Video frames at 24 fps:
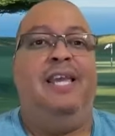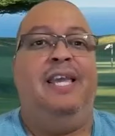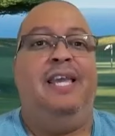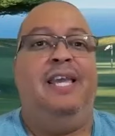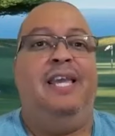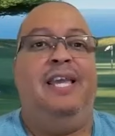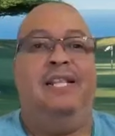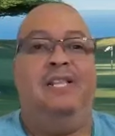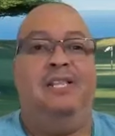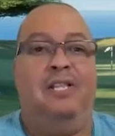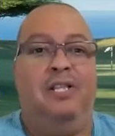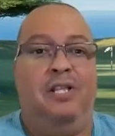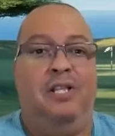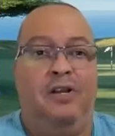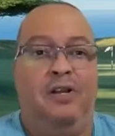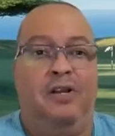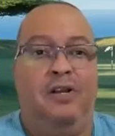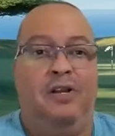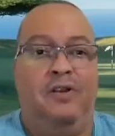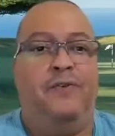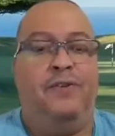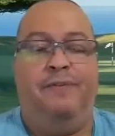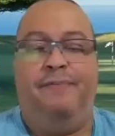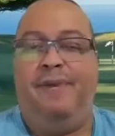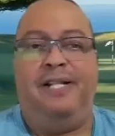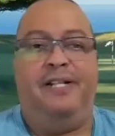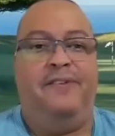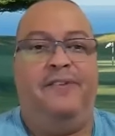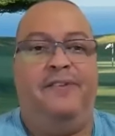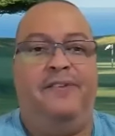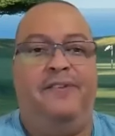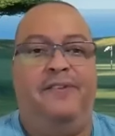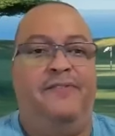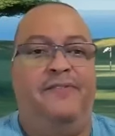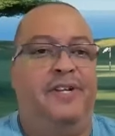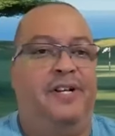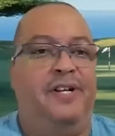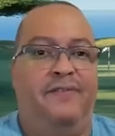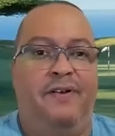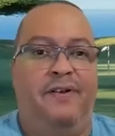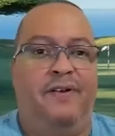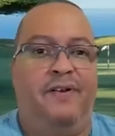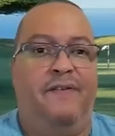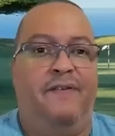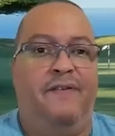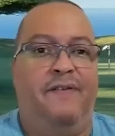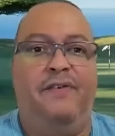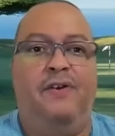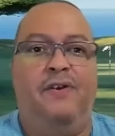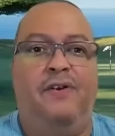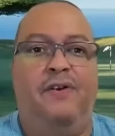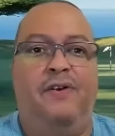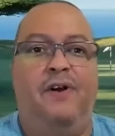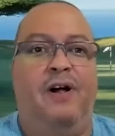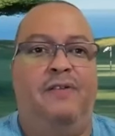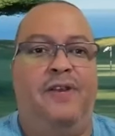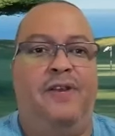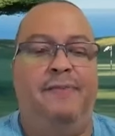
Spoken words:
and look for the benefit of golf.